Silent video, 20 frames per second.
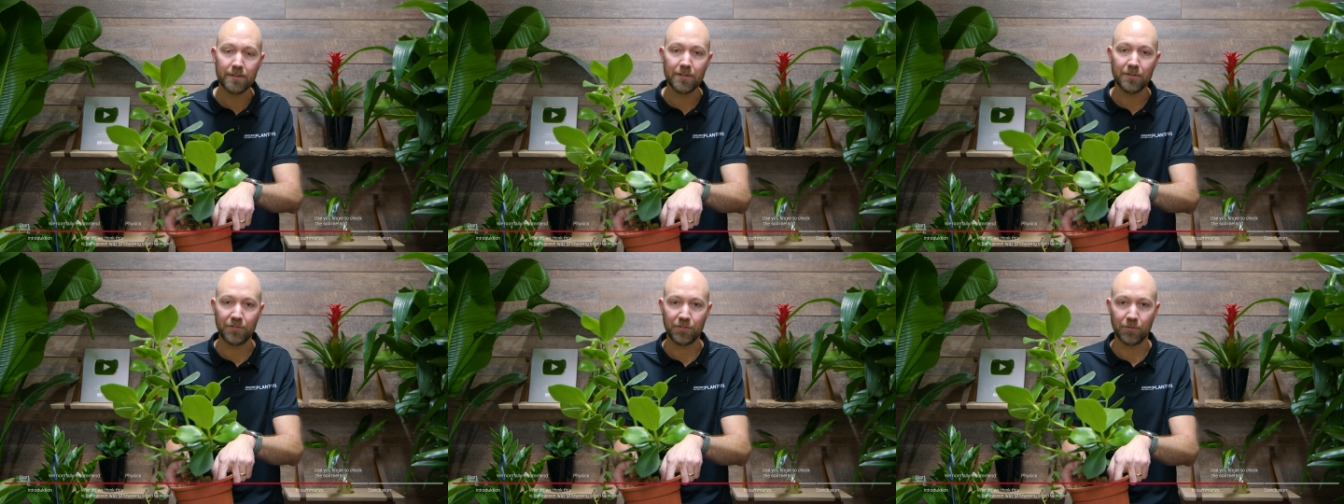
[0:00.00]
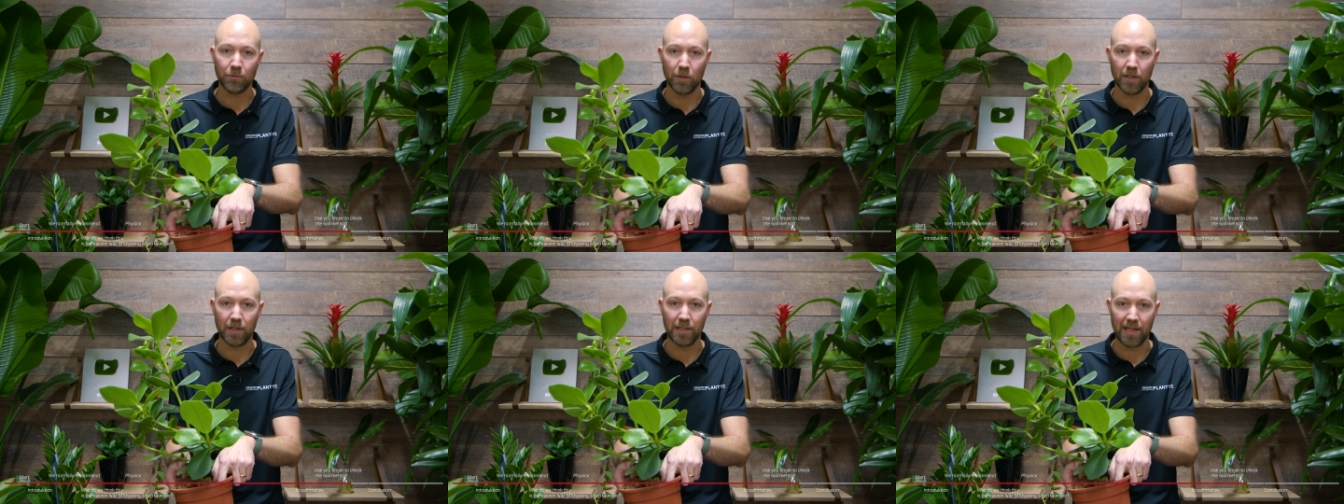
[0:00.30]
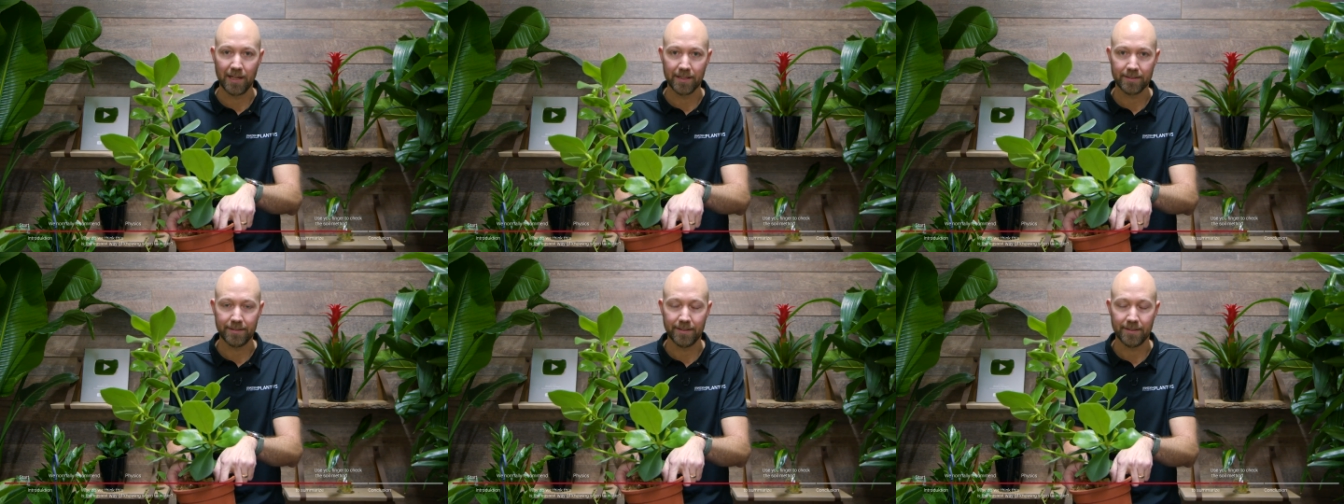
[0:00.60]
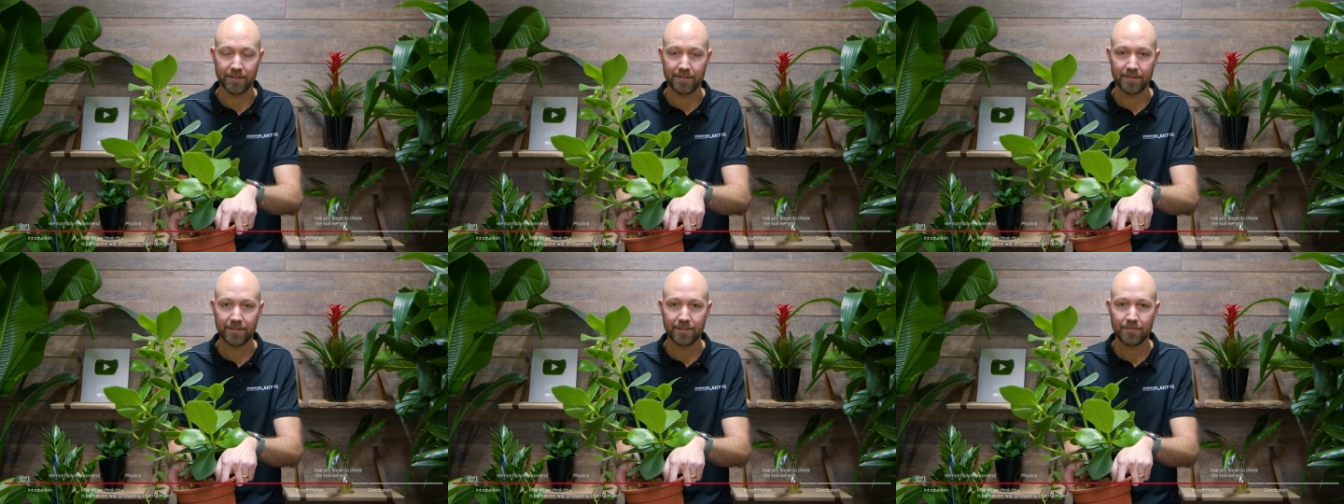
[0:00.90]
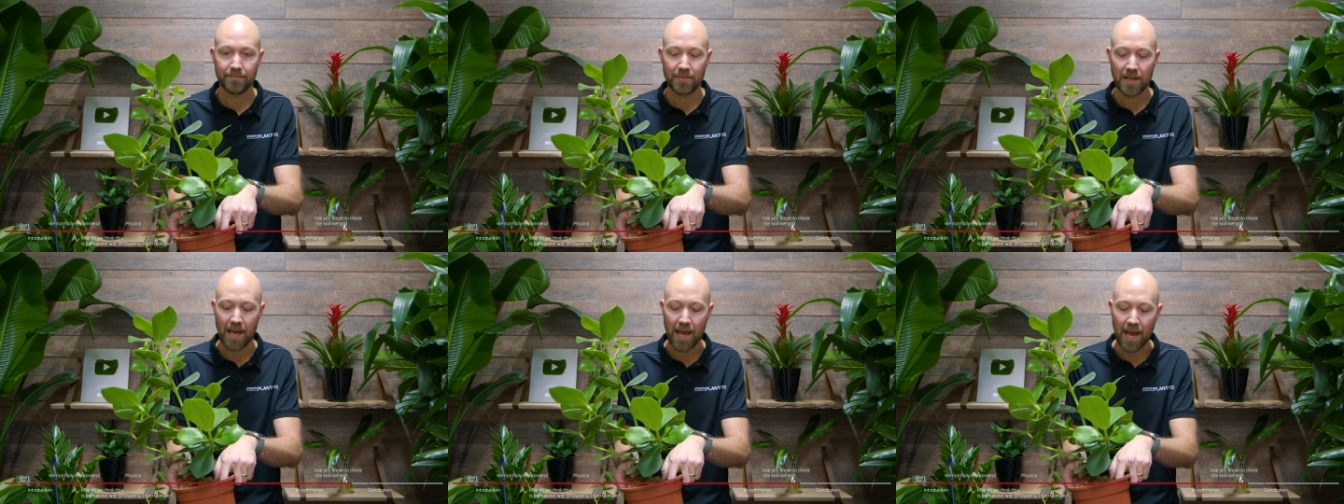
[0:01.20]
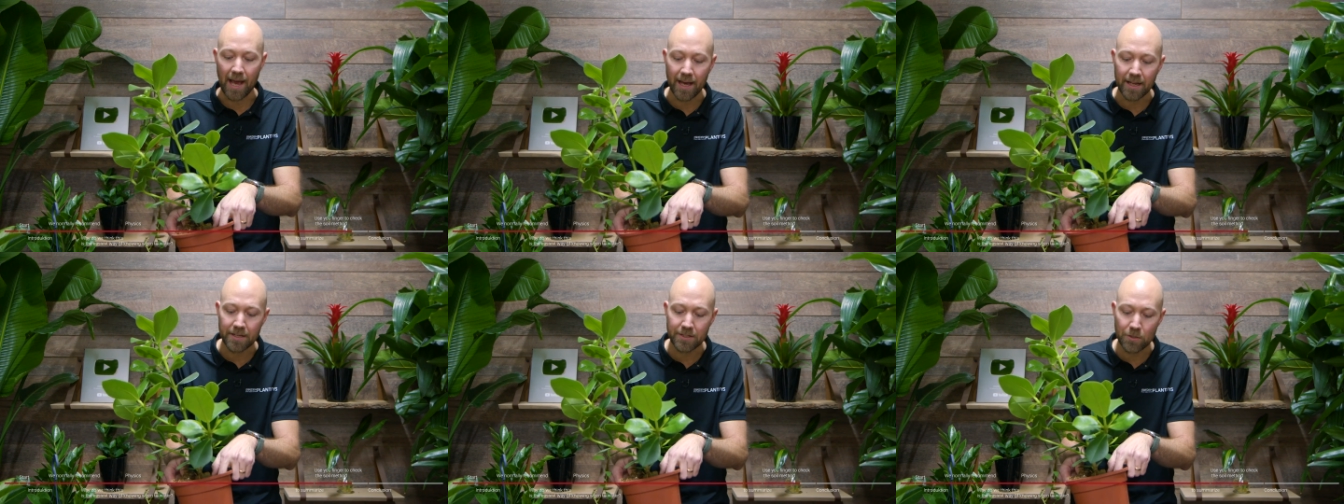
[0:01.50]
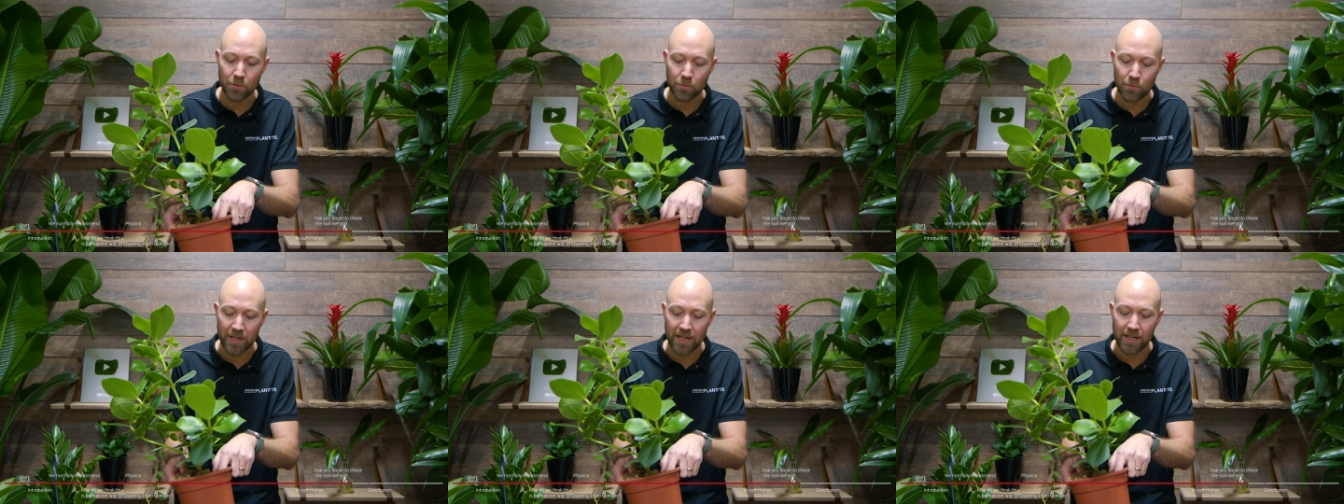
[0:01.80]
the soil like this and
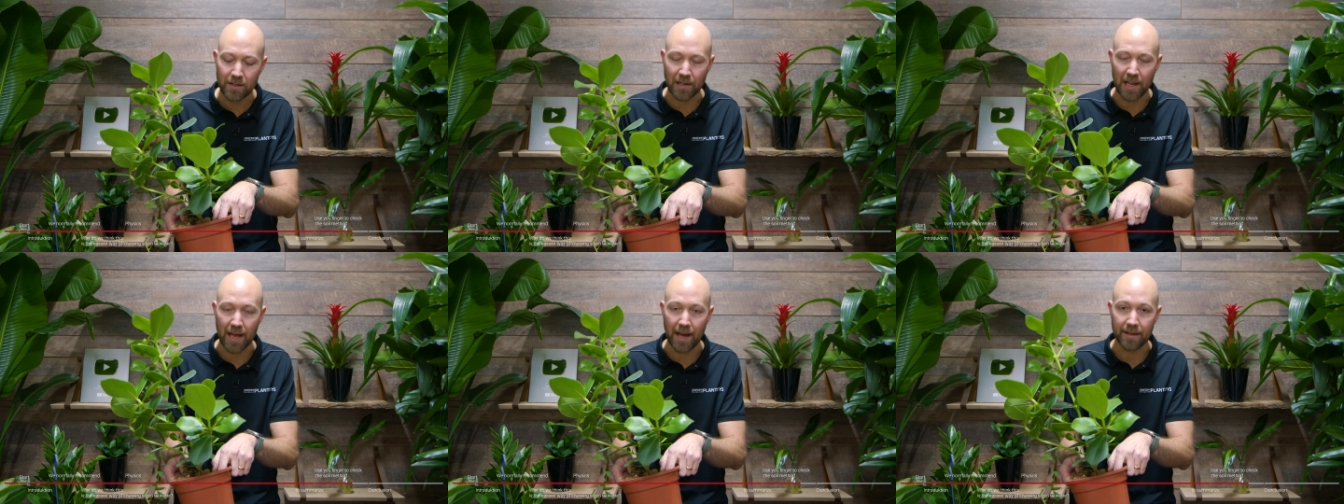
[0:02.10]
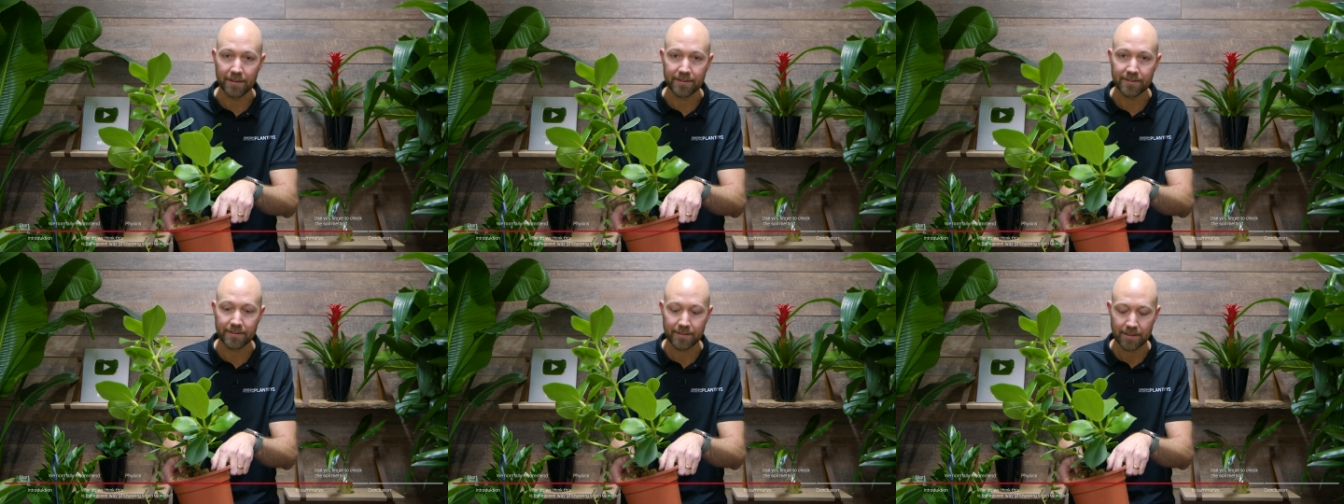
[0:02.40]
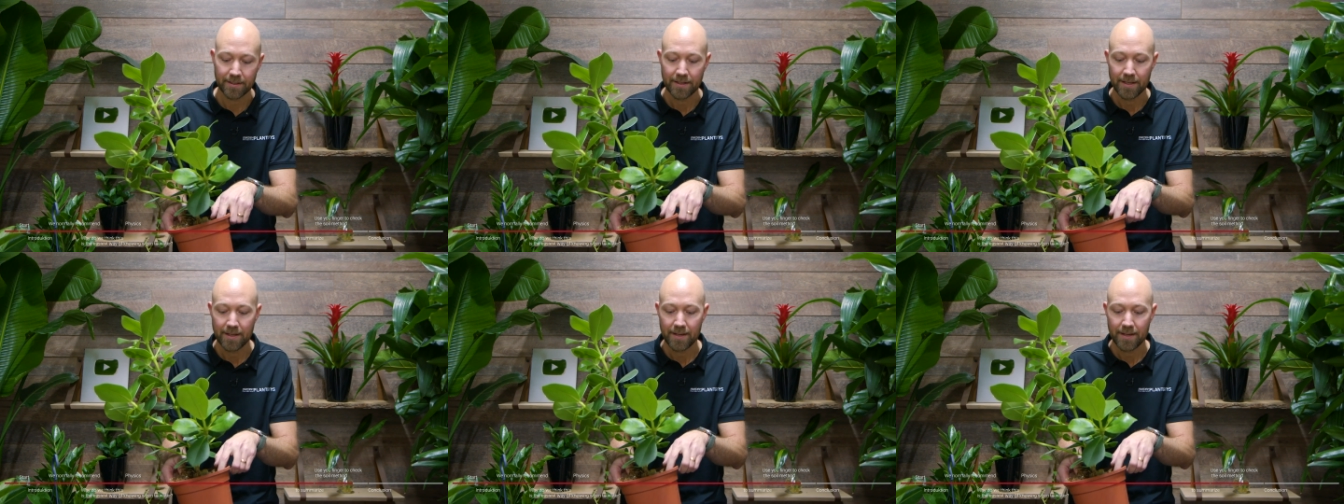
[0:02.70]
you realize